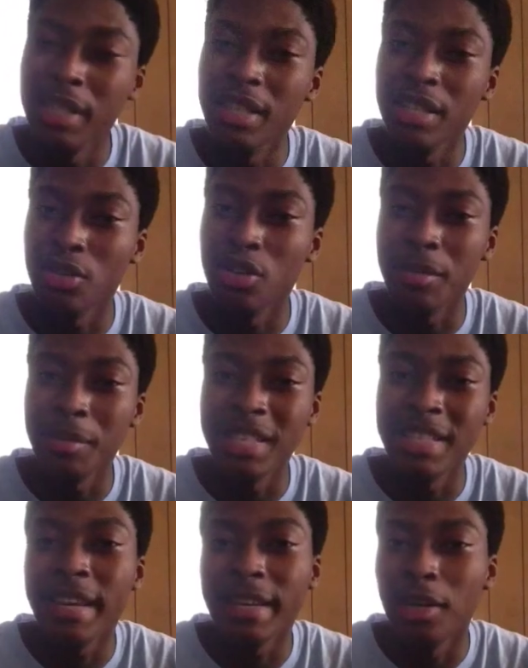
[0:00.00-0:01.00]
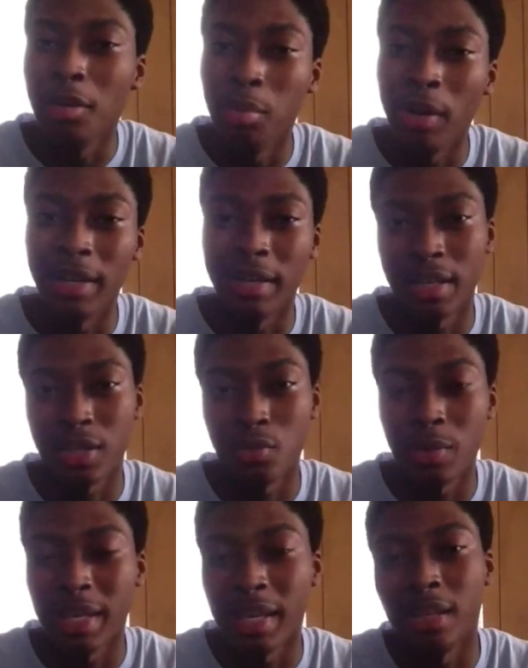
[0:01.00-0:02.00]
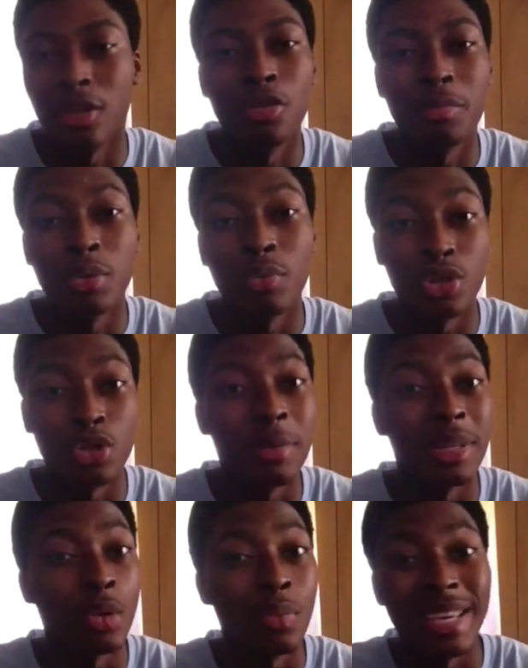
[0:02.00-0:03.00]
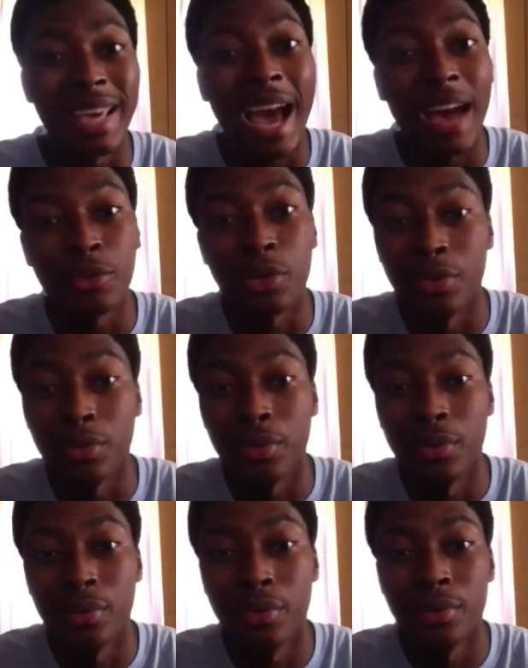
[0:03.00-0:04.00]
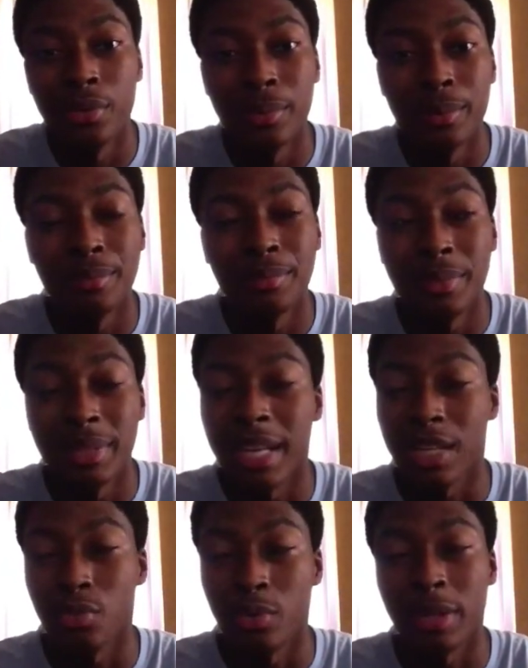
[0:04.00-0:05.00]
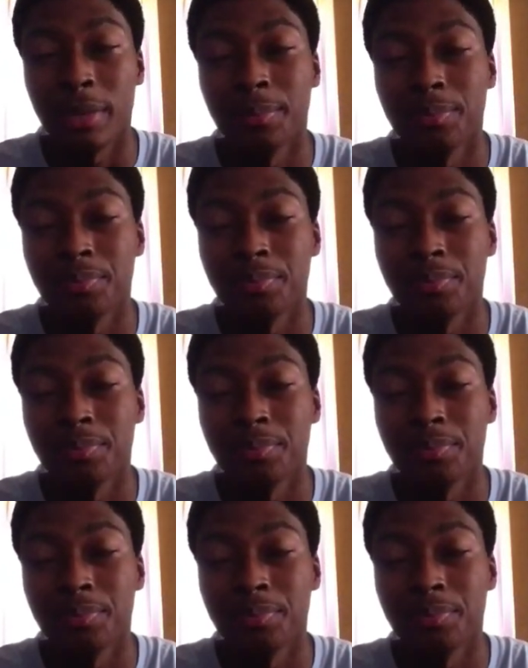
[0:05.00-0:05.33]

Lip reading: It's going to be taking a break next week, and it will be resuming the week after next week.